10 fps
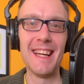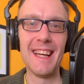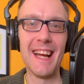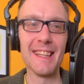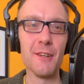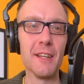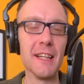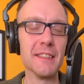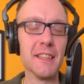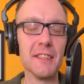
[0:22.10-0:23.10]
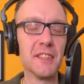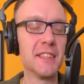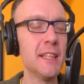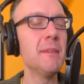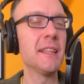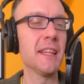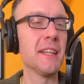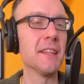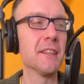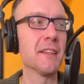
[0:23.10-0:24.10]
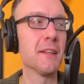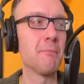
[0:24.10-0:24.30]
And the and, and seemingly the